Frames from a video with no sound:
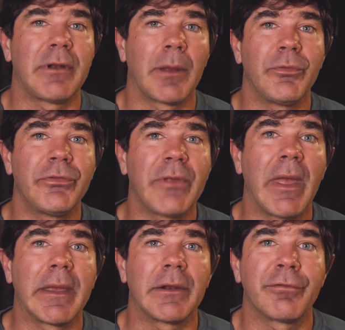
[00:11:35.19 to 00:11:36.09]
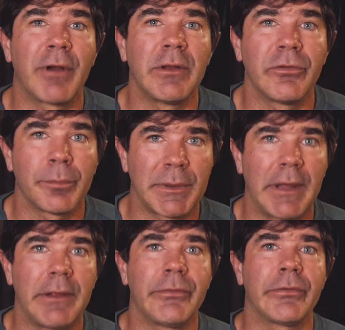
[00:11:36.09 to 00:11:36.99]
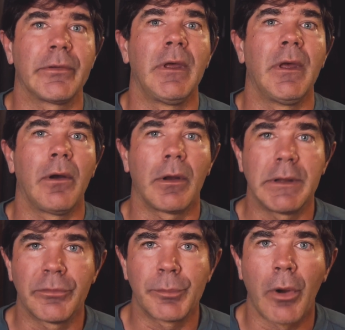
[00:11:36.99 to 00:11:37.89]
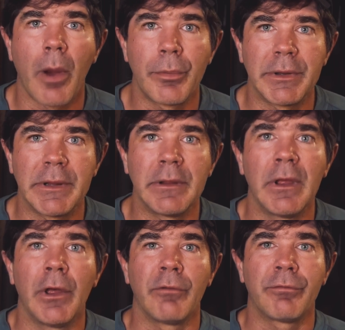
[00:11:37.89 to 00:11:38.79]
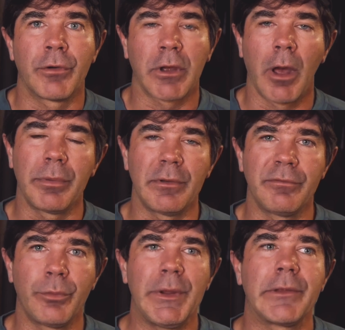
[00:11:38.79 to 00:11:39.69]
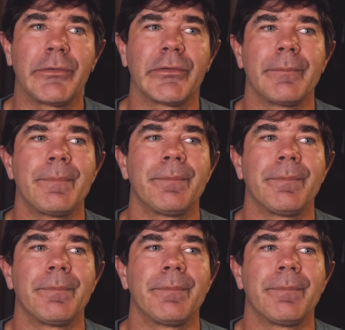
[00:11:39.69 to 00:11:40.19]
And I'm staying at a friend's place on his property for a couple of weeks.